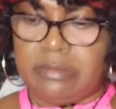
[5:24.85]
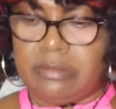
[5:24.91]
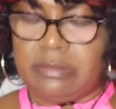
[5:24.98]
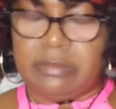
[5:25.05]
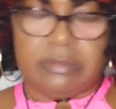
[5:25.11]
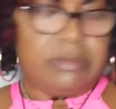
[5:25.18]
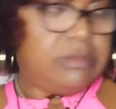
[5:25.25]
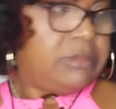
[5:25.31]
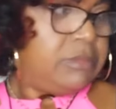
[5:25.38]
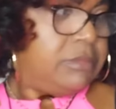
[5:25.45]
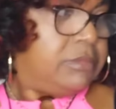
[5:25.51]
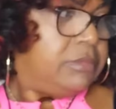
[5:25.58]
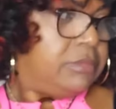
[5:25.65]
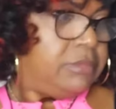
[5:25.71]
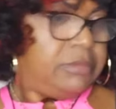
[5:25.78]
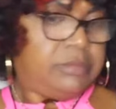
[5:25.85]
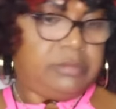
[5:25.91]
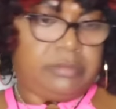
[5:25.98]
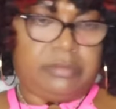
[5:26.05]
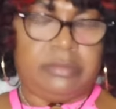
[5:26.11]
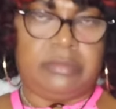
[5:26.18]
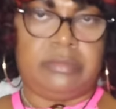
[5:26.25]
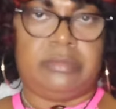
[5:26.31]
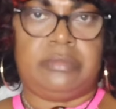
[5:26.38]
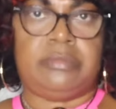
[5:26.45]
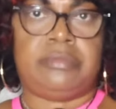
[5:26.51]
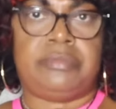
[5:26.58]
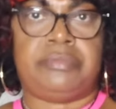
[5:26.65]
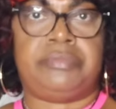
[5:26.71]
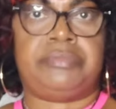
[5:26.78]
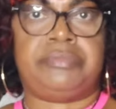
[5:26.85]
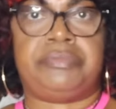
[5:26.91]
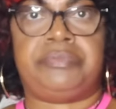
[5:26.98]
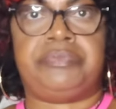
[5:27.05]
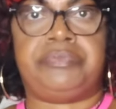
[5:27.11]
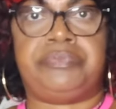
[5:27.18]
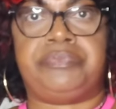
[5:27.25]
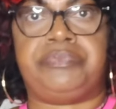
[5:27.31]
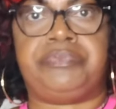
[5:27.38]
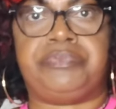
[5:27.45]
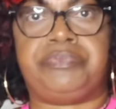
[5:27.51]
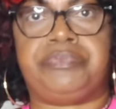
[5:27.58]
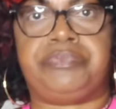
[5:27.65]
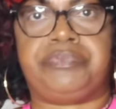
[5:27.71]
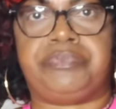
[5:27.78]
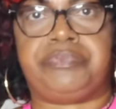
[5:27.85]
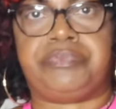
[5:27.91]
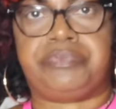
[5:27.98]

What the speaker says: (silence)